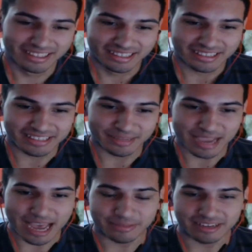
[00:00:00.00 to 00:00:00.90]
team
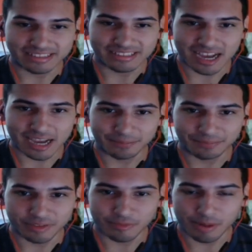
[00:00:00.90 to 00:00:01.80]
captain at the time,
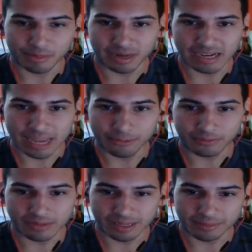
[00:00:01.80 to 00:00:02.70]
he remembered my name,
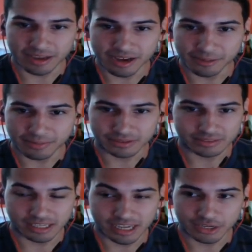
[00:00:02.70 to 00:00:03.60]
hit me up, and was
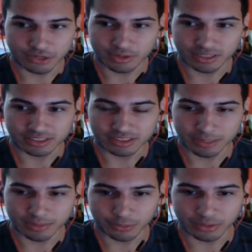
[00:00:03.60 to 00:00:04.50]
like, hey, you want to just
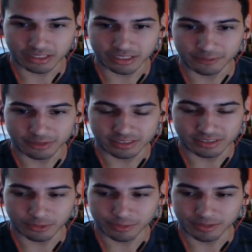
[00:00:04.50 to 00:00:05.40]
sub in quickly for this
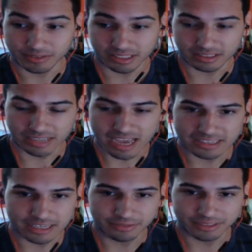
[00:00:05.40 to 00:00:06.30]
tournament? I was like, yeah,
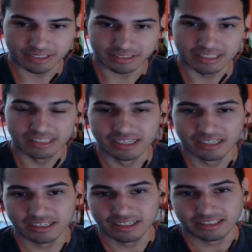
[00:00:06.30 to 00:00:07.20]
definitely, dude.
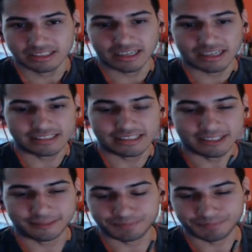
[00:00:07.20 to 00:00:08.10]
And
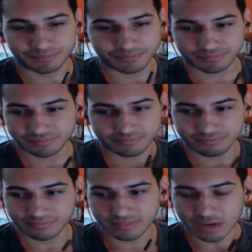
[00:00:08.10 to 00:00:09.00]

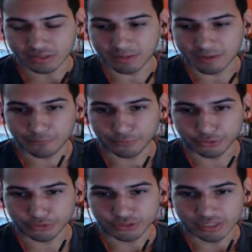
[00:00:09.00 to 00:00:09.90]
that was my
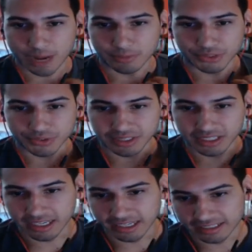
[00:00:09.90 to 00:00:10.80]
first
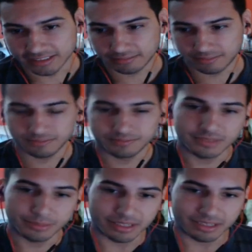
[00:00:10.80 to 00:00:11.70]
opportunity, I guess,
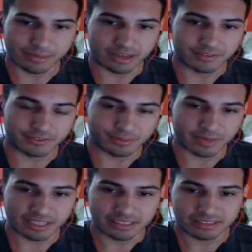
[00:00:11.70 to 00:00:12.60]
to play competitive Smite,